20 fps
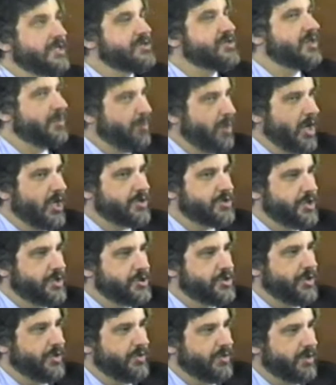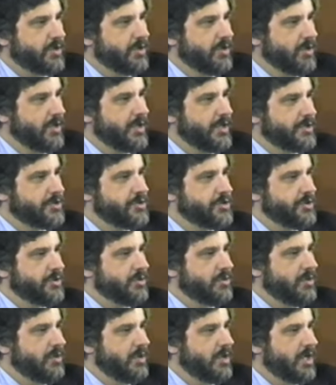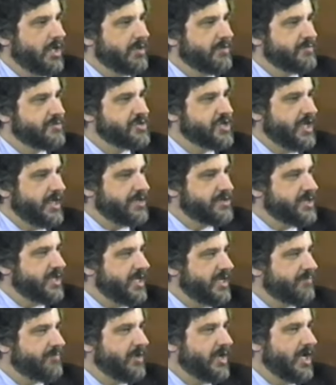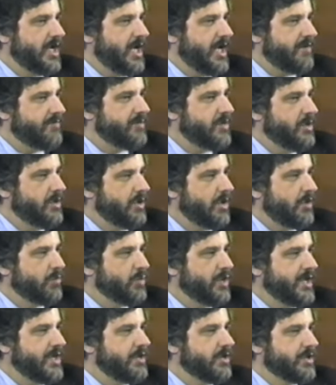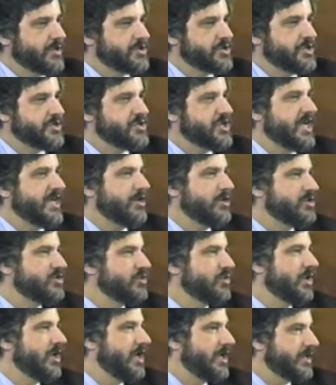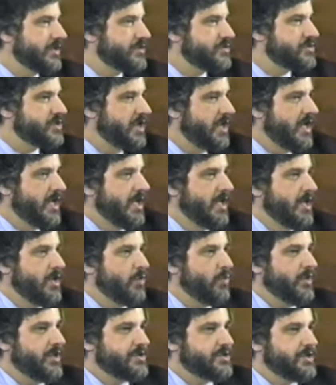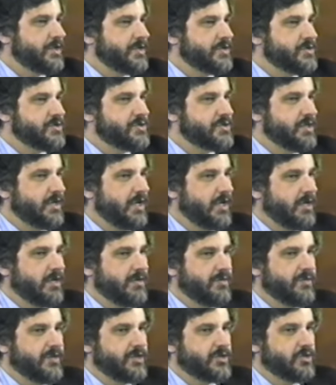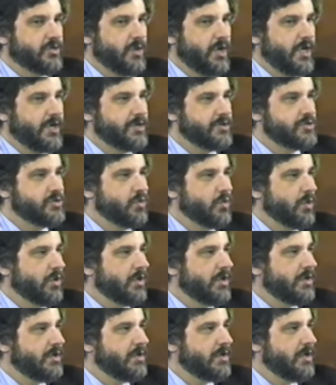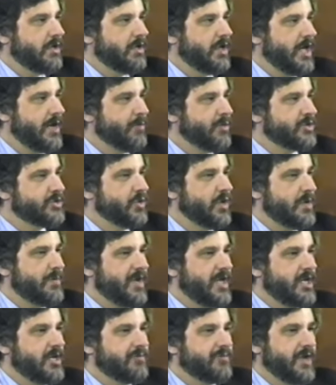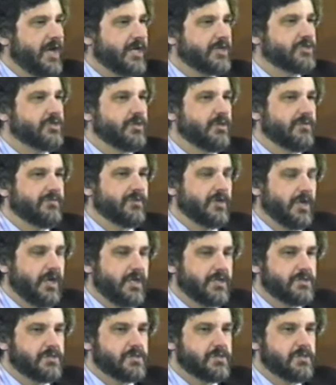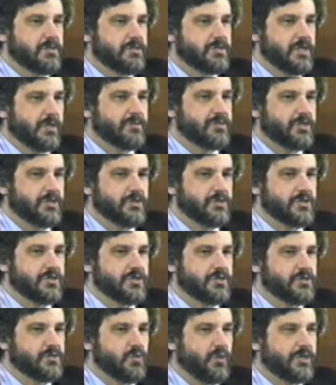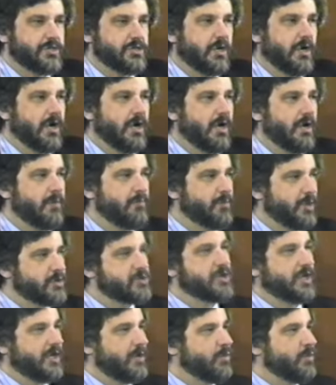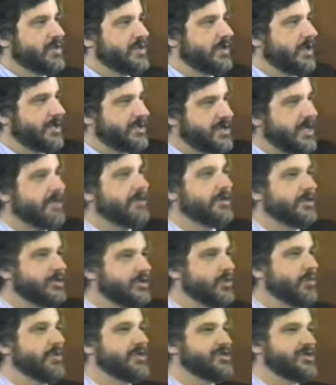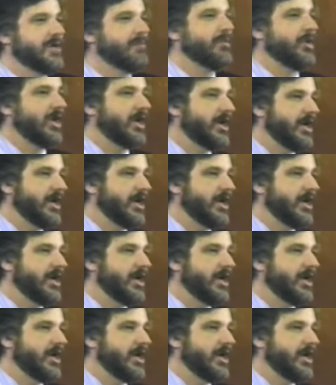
it's the March issue, the current issue of Science 85, on what he calls designer drugs which is uh, the trend toward uh, laboratory manufacture of various substances which are mostly intended to resemble